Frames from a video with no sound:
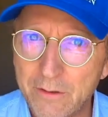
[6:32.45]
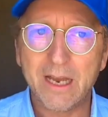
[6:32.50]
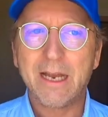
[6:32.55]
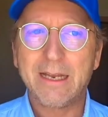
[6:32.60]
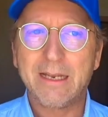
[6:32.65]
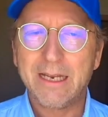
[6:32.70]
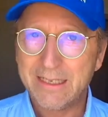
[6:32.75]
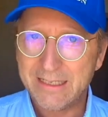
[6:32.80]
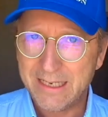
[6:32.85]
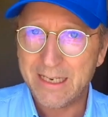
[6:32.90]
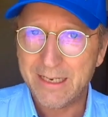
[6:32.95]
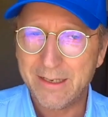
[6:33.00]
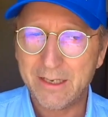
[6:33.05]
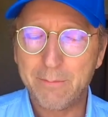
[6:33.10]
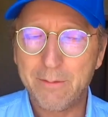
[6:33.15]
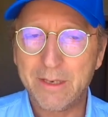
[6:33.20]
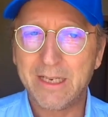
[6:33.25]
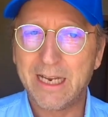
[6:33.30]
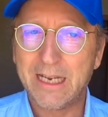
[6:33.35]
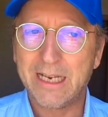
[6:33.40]
As I said at the
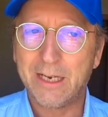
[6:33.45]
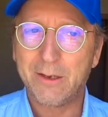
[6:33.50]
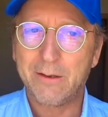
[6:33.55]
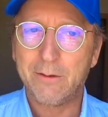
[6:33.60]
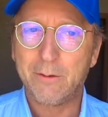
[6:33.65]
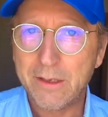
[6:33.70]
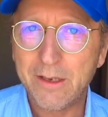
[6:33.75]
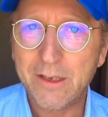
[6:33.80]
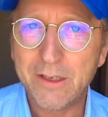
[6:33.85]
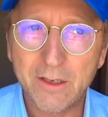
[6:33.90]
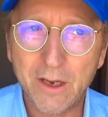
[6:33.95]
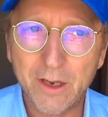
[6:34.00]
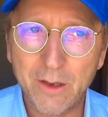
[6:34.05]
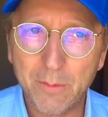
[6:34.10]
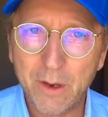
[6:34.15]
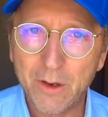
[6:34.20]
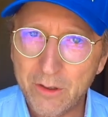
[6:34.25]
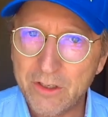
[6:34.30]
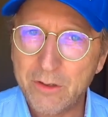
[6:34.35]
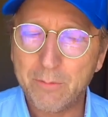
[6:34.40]
beginning, it's not
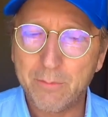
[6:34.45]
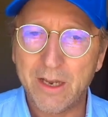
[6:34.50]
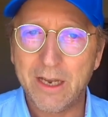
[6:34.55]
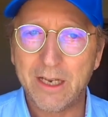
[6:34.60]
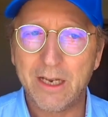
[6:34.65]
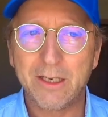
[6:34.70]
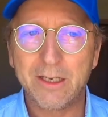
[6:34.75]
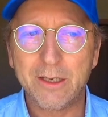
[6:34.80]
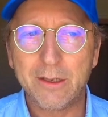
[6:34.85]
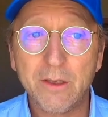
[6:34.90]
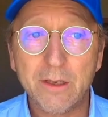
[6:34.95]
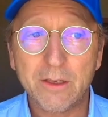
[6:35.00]
about speed.